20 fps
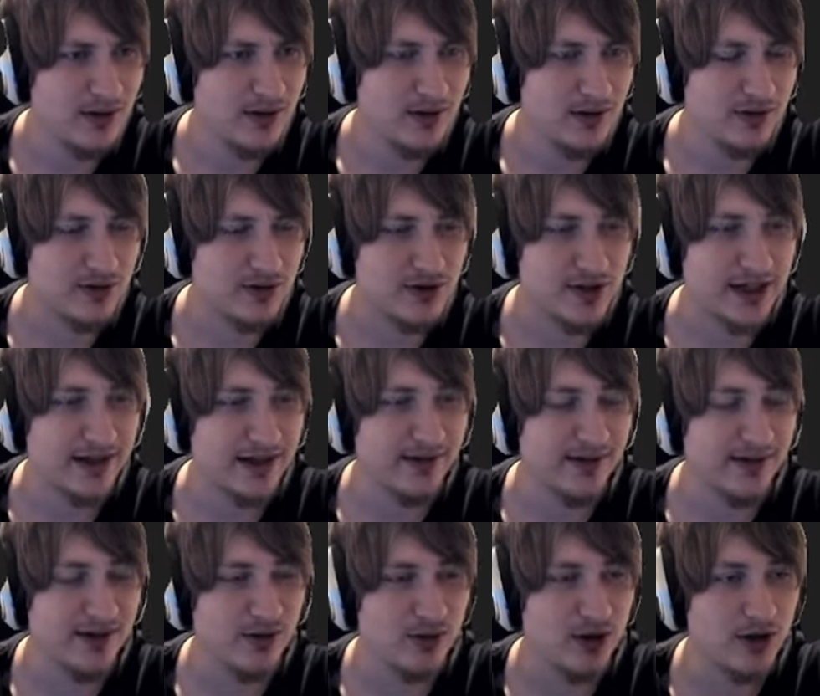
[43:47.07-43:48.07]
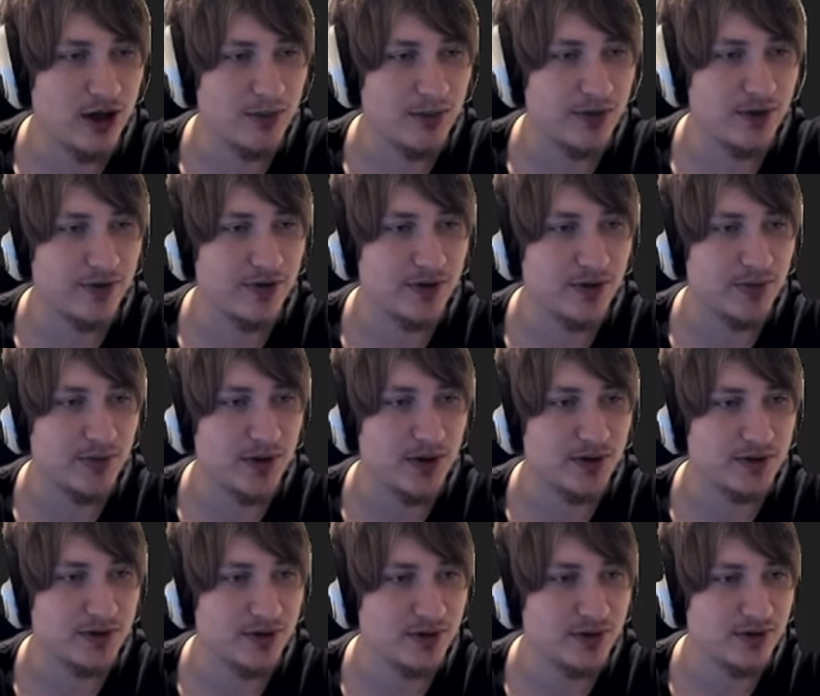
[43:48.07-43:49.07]
So I guess they don't copy over the
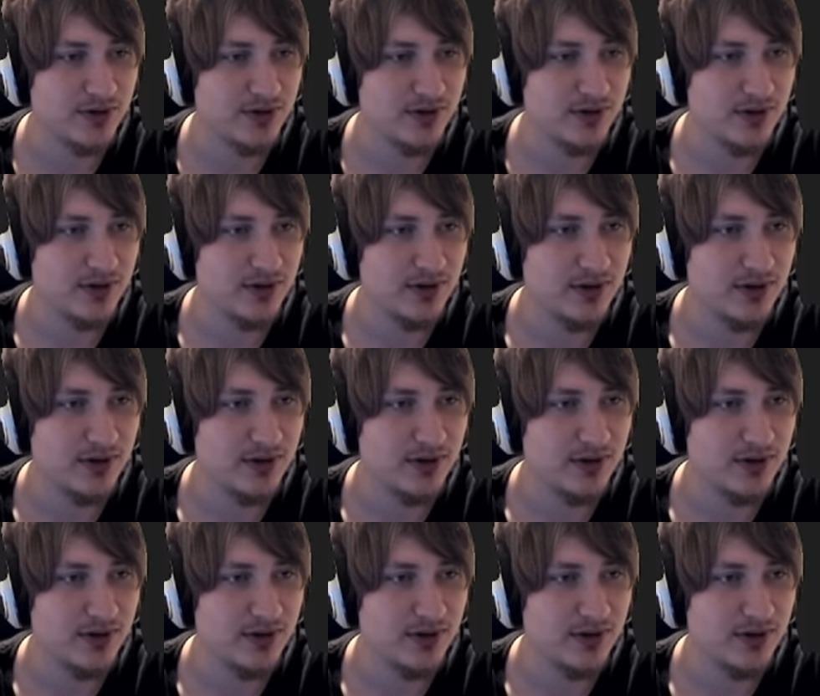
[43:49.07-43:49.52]
models.